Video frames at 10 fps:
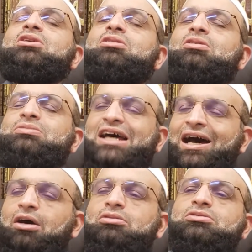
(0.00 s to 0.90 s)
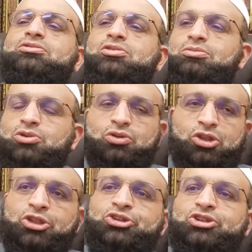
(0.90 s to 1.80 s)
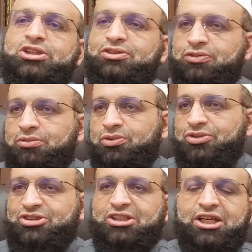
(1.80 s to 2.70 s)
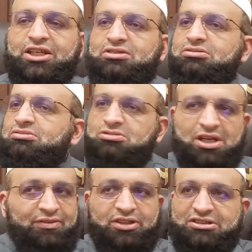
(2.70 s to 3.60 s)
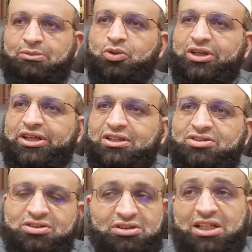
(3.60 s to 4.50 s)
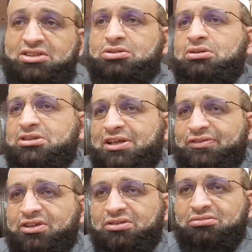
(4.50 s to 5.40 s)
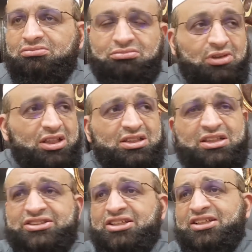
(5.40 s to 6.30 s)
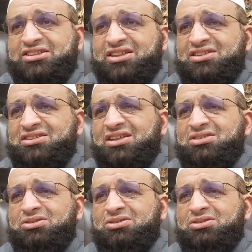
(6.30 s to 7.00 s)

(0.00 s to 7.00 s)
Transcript: hometown, from your country, from your state, traveling somewhere else. That is called safar. And there is a distance that's